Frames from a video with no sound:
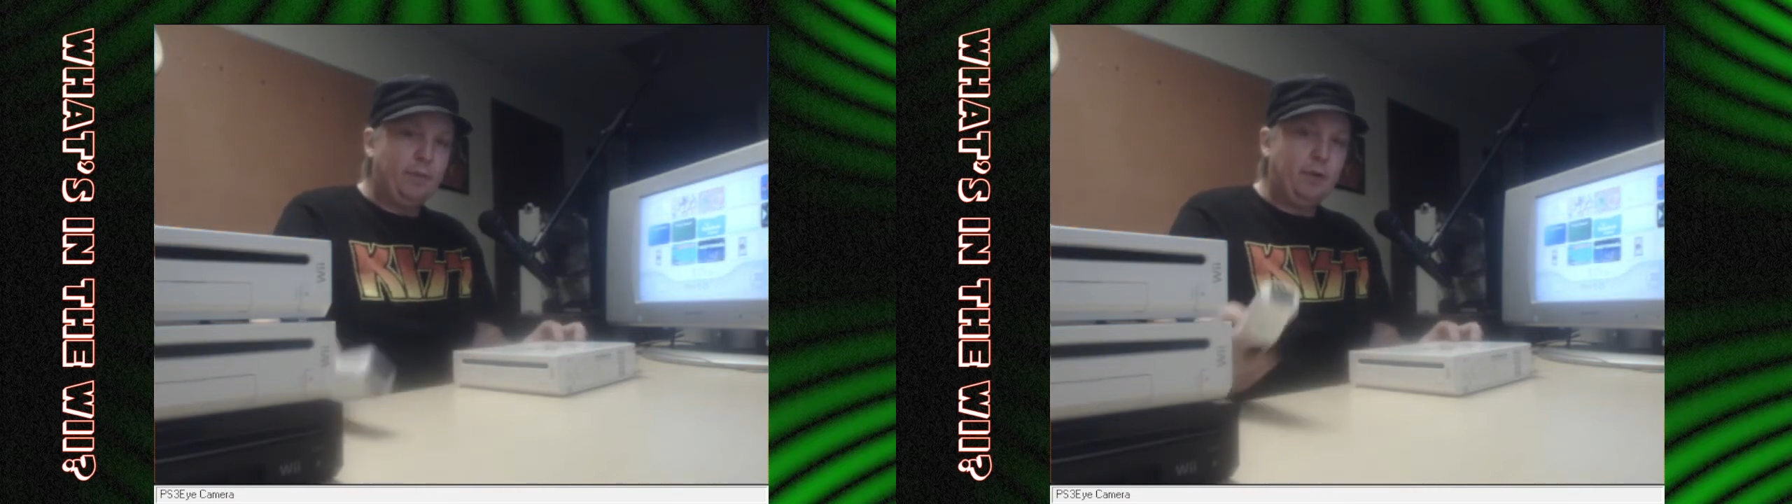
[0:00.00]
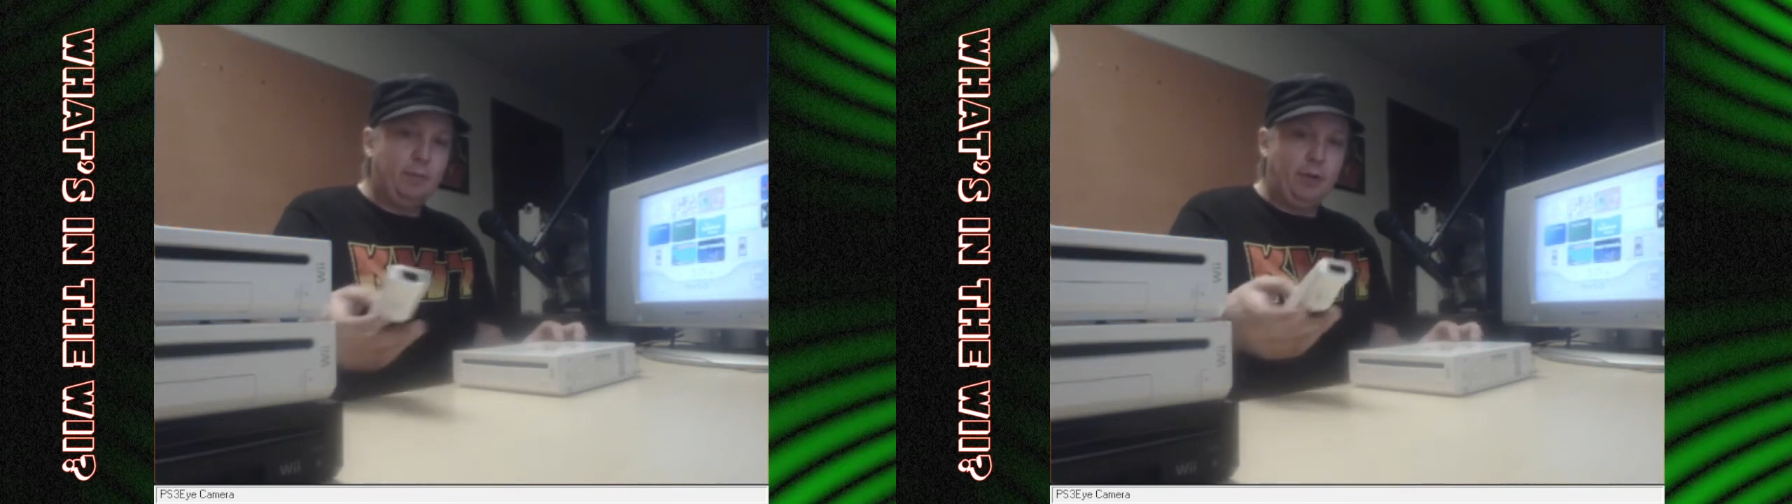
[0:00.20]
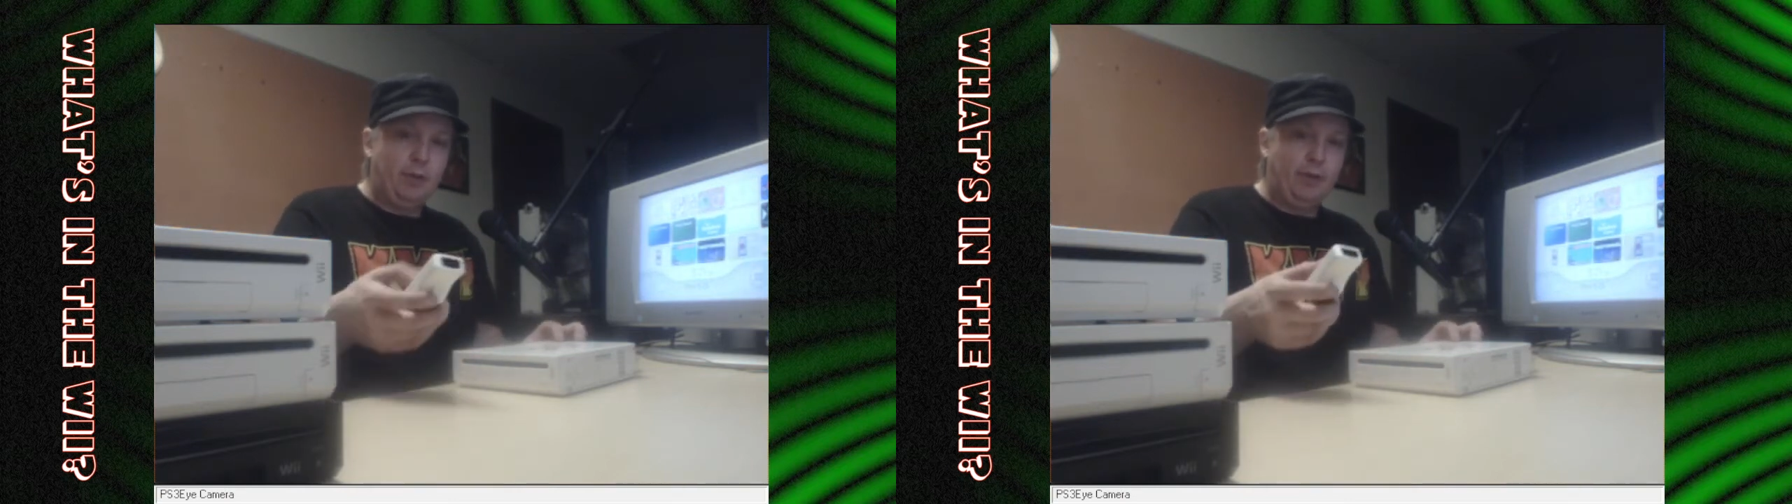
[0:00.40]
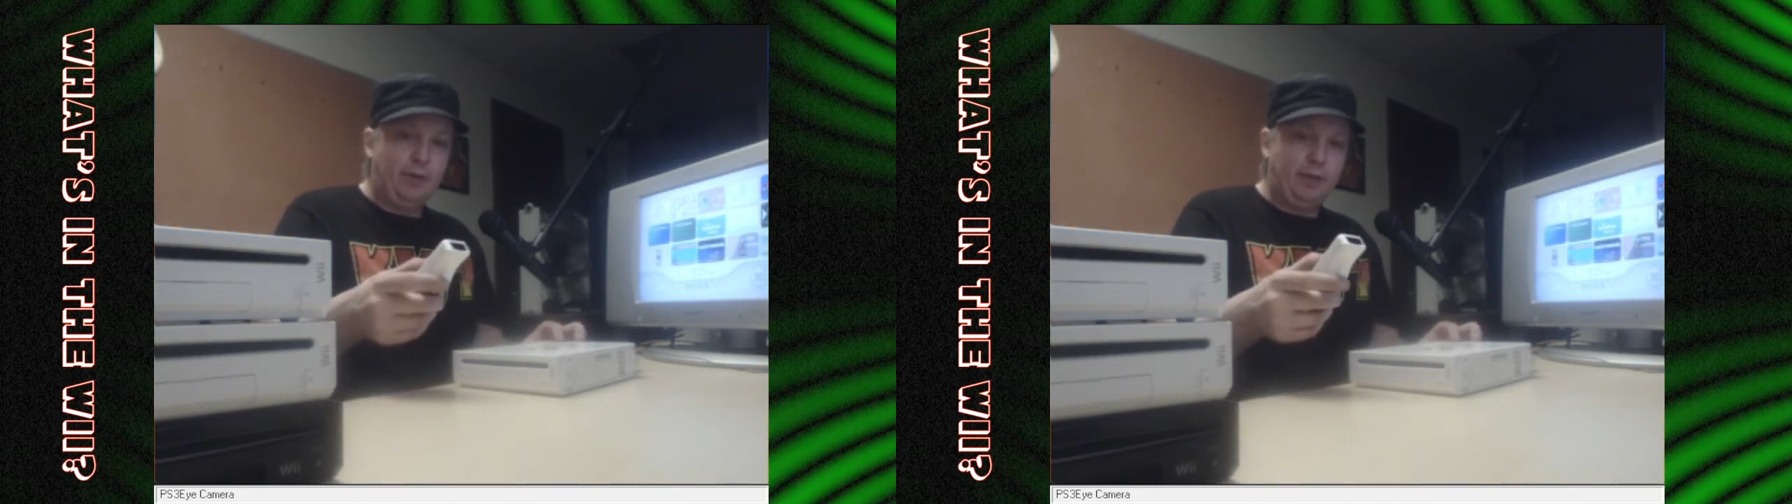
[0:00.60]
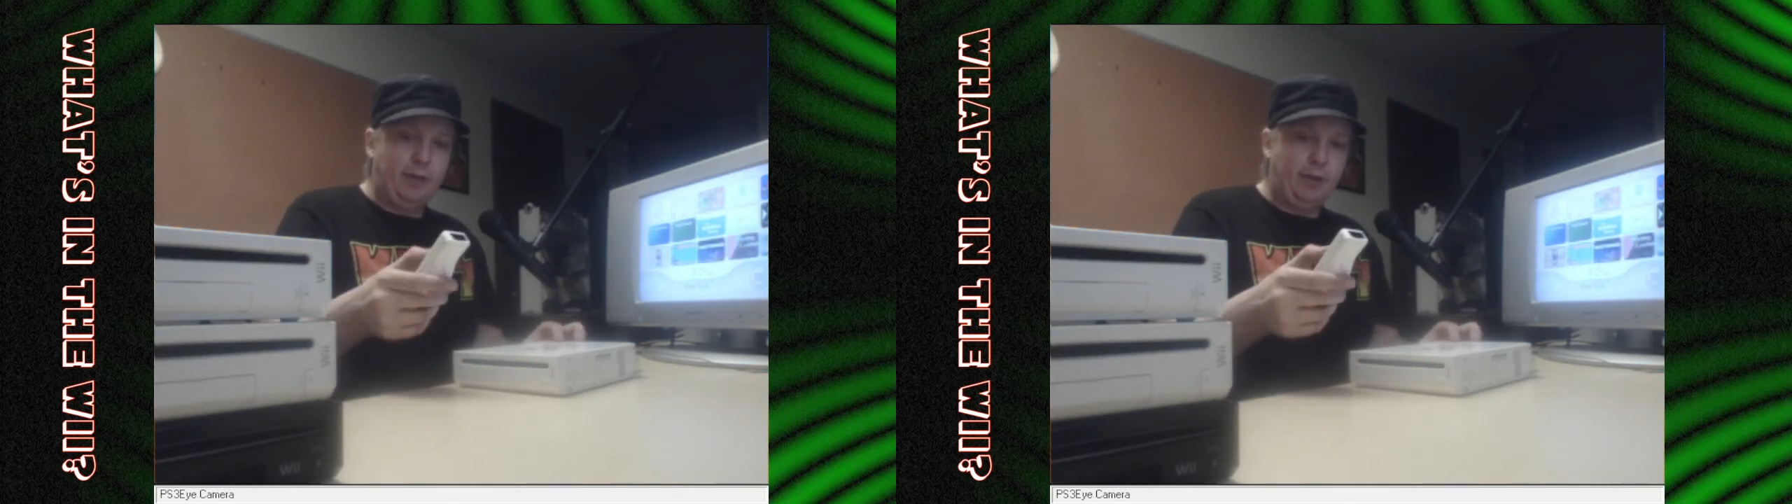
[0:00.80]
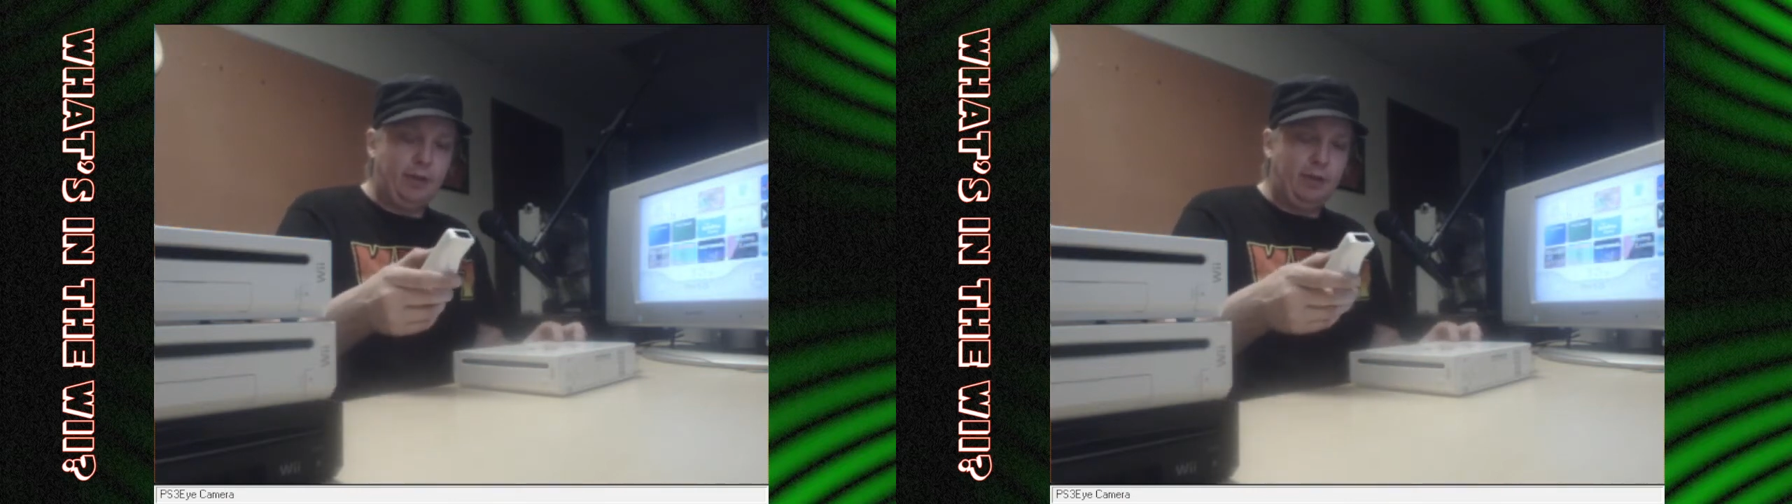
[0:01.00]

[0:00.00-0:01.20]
us make sure everything's hunky